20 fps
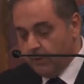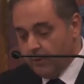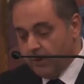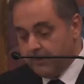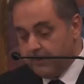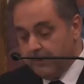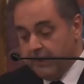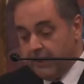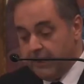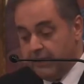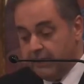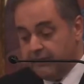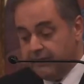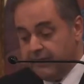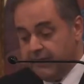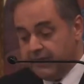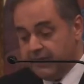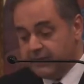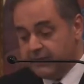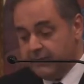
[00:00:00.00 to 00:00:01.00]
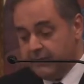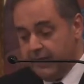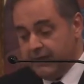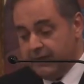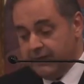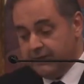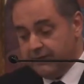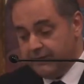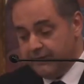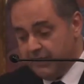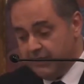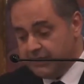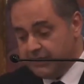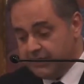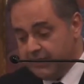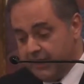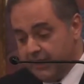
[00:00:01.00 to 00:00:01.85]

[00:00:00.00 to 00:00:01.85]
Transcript: What many of us might at first